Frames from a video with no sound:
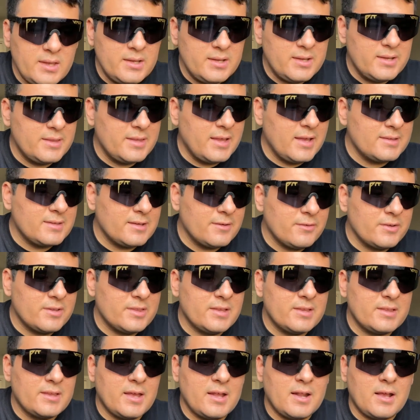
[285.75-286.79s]
And that's
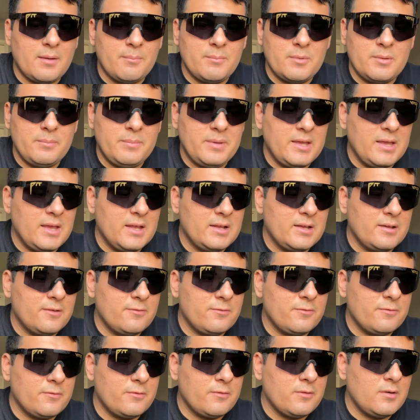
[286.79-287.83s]
everything that I'm going to be getting
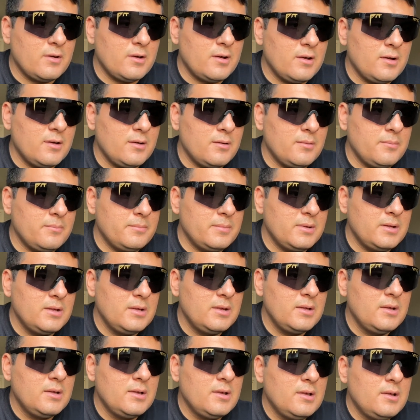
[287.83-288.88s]
from
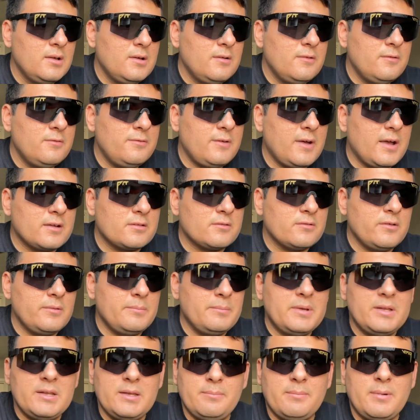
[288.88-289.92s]
Factory
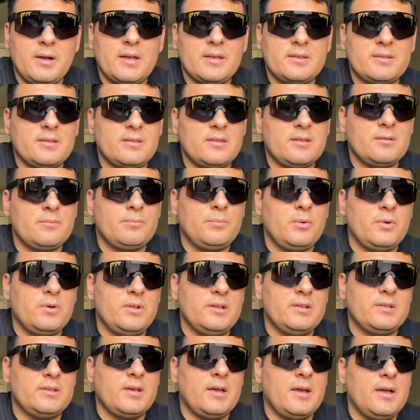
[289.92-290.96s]
Mini Bikes at this point
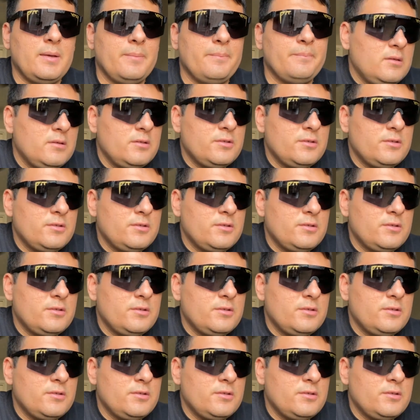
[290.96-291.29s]
in time.